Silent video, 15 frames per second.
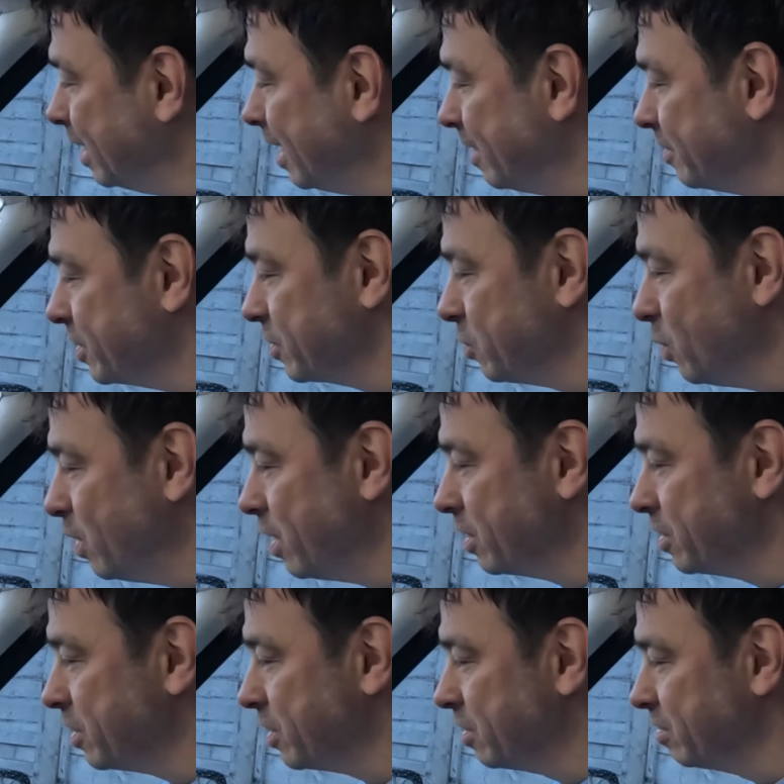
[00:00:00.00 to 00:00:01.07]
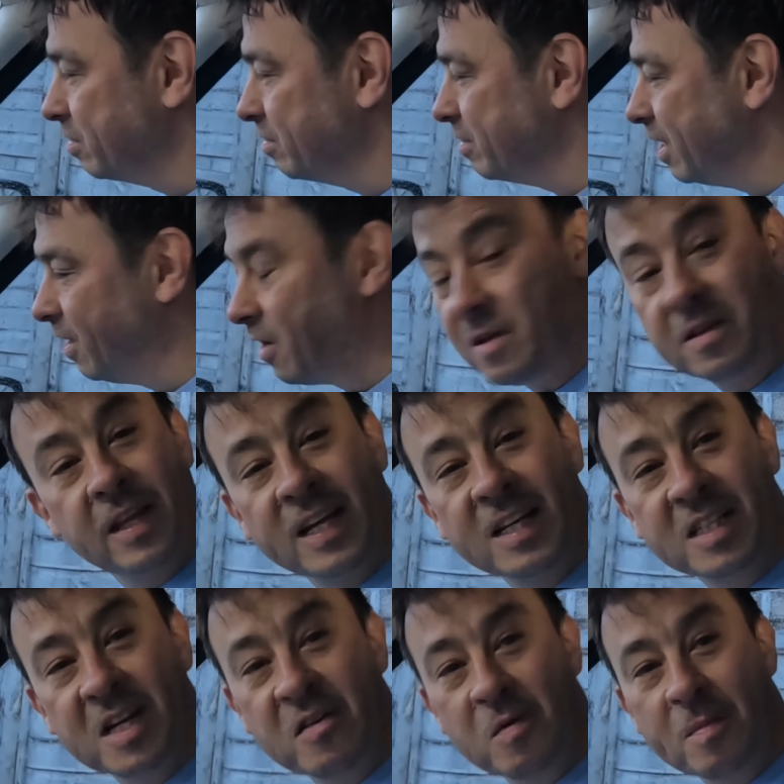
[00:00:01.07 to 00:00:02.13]
I just worked on a lot of
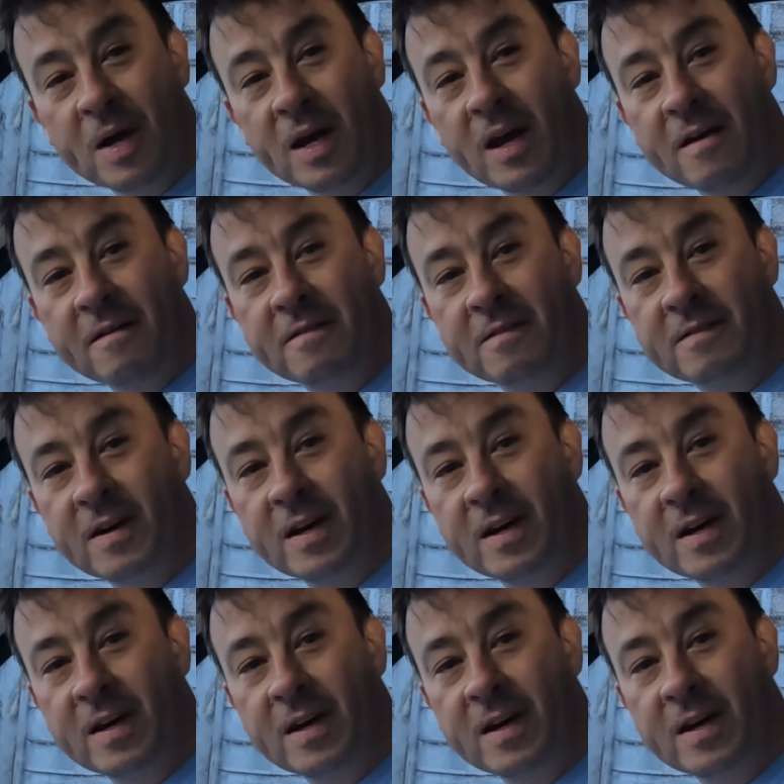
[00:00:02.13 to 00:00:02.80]
things over my life